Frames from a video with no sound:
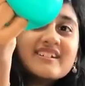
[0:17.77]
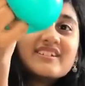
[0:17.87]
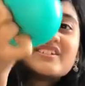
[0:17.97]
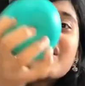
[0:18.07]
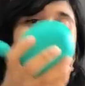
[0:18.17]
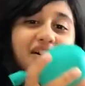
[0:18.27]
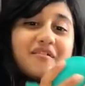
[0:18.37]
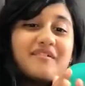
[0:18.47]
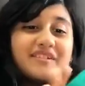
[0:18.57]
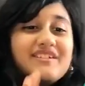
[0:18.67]

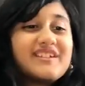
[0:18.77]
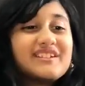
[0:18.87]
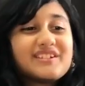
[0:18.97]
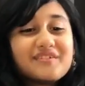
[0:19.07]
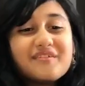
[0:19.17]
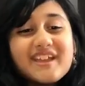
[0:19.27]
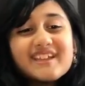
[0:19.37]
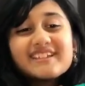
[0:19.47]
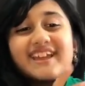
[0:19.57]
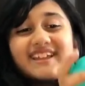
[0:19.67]
So, you can
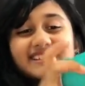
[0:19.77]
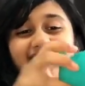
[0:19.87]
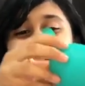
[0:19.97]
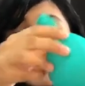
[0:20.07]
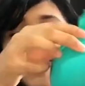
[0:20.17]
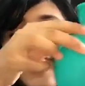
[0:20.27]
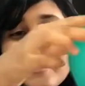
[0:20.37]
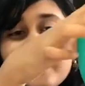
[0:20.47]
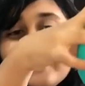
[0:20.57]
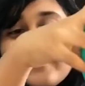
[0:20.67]
squeeze it
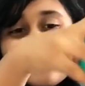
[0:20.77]
inside